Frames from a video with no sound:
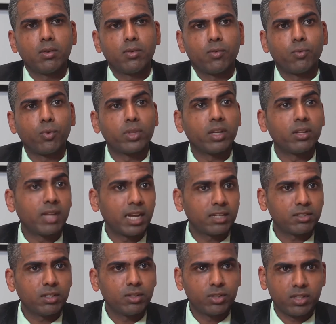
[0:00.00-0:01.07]
for the
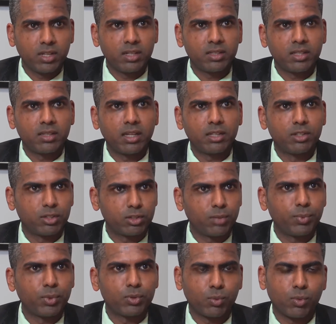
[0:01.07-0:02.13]
national utility that
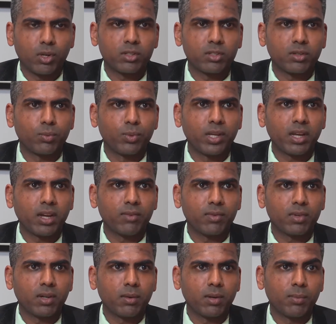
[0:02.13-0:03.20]
distributes water, we have
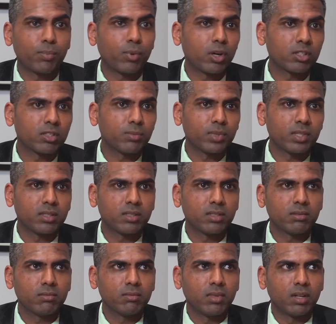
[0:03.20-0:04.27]
an approximate
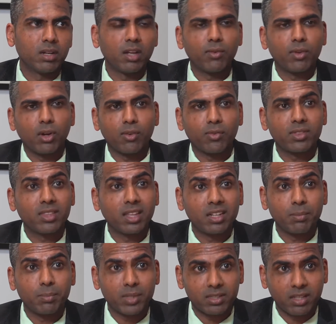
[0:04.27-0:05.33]
level of
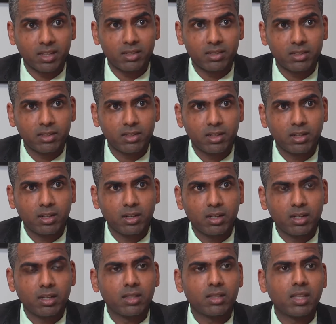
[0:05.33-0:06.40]
30%
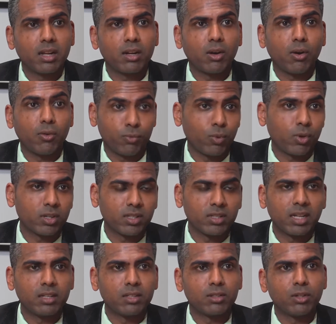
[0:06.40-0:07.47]
of water
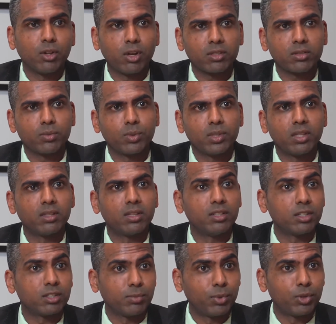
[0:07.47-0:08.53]
that is lost within the
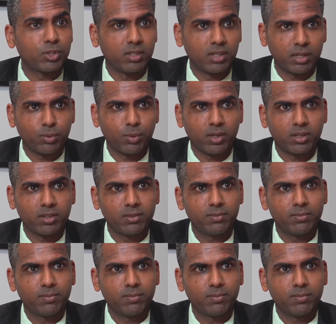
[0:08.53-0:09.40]
distribution network.